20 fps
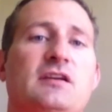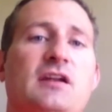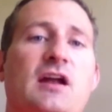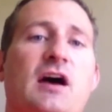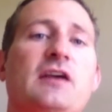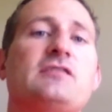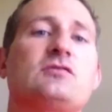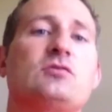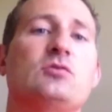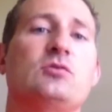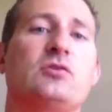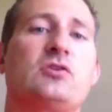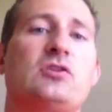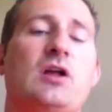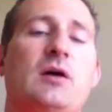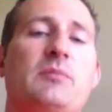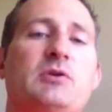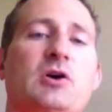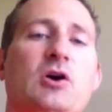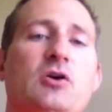and high school and
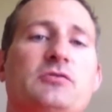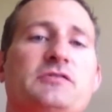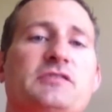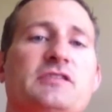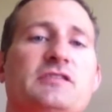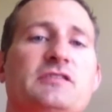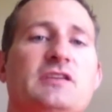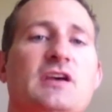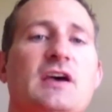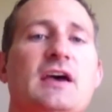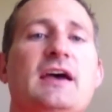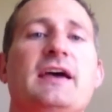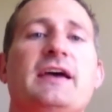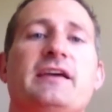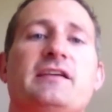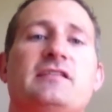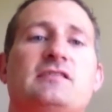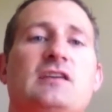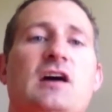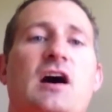club coaches
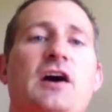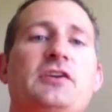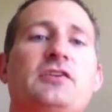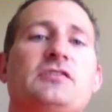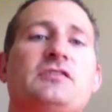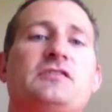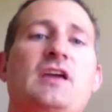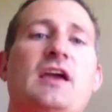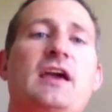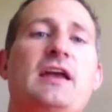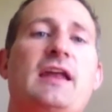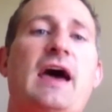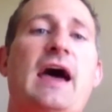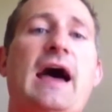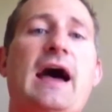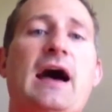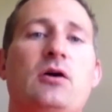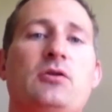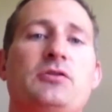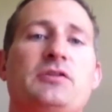is to understand
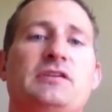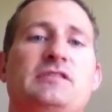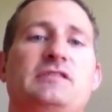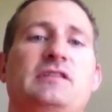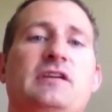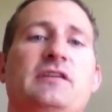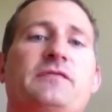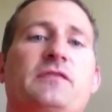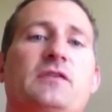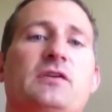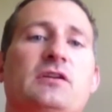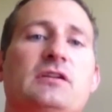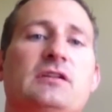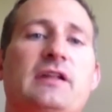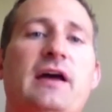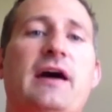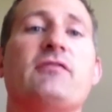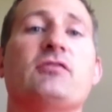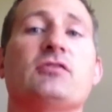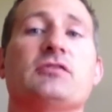how the different
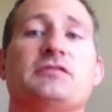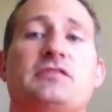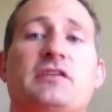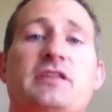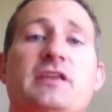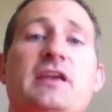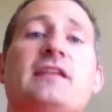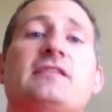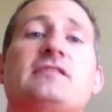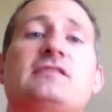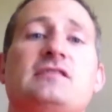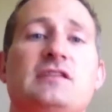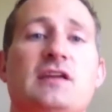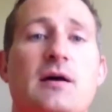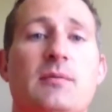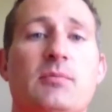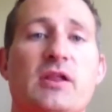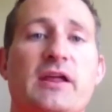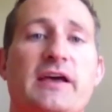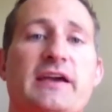levels of the
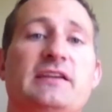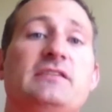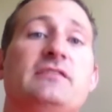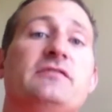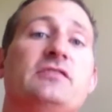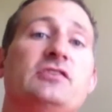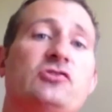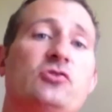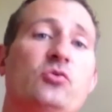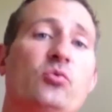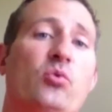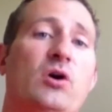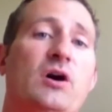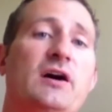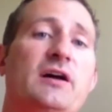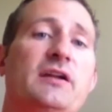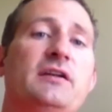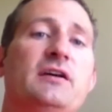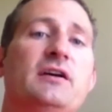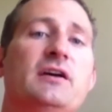NCAA Division
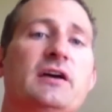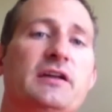I,